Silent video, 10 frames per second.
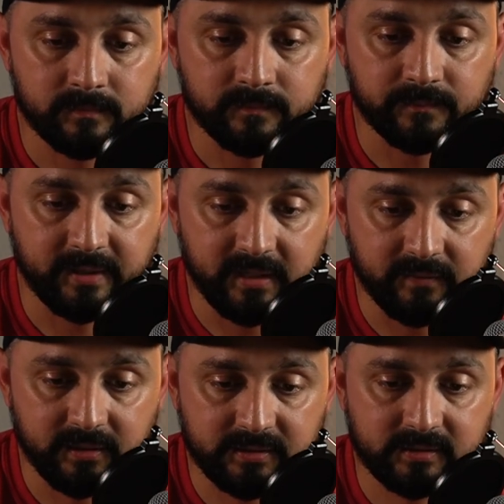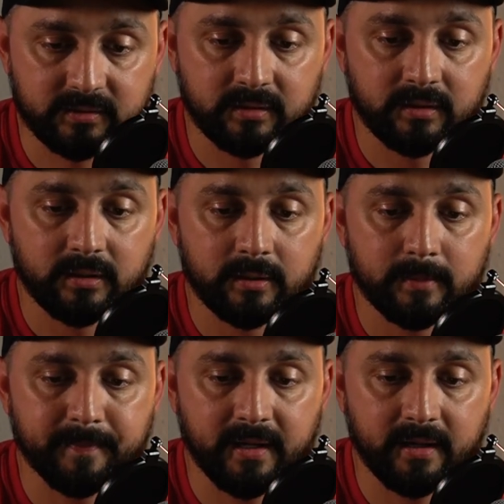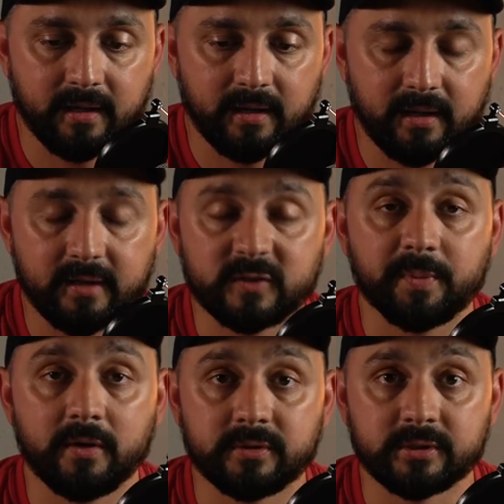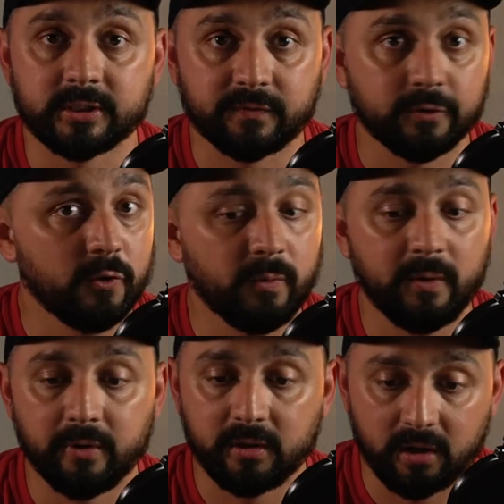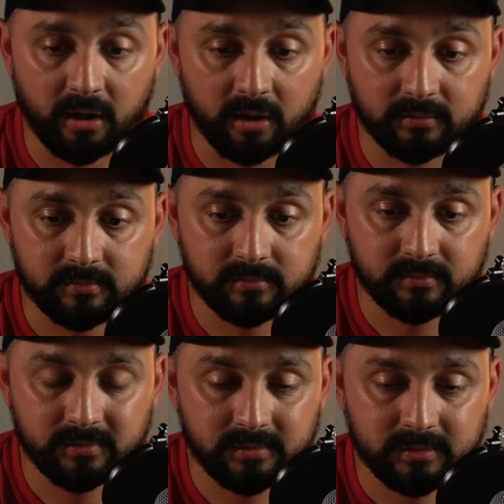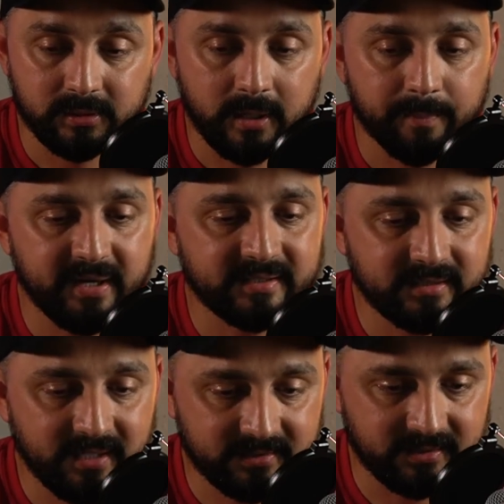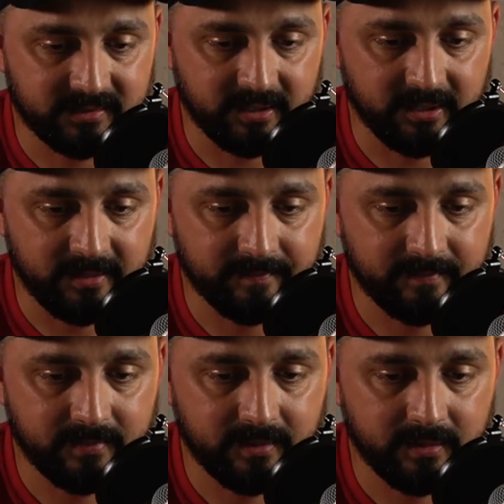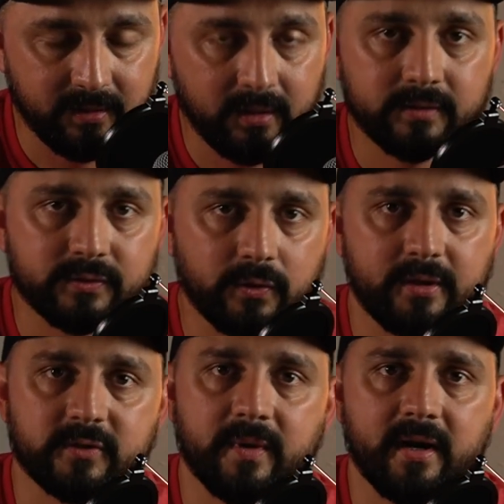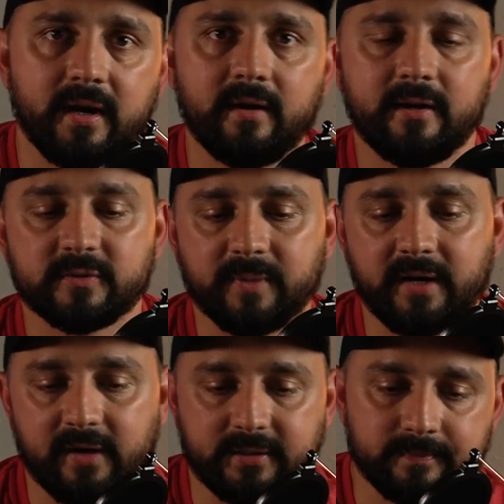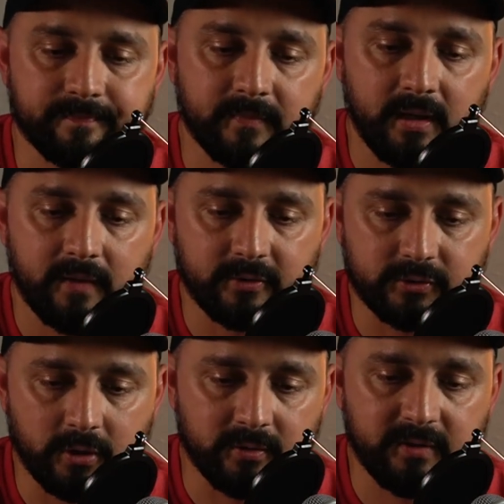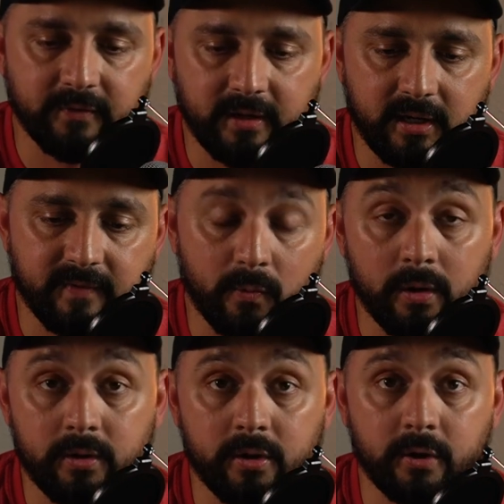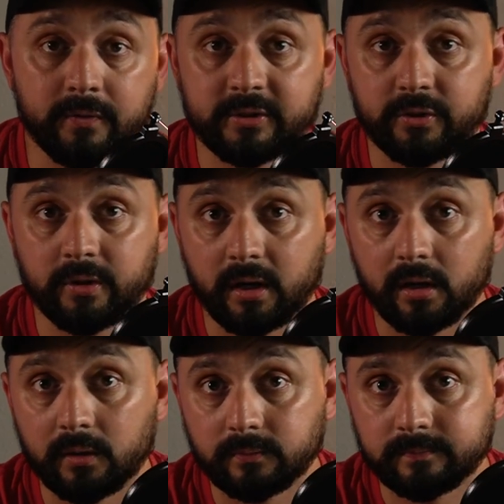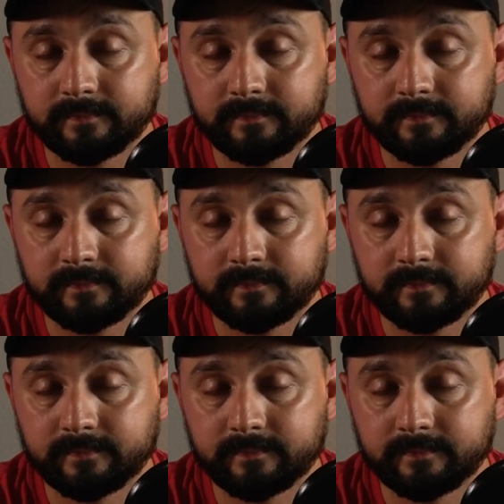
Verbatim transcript: Forgiveness, it exposes us for who we really are, but it's necessary. So here's my advice. If you're struggling to forgive, I want you to know this, you're not alone.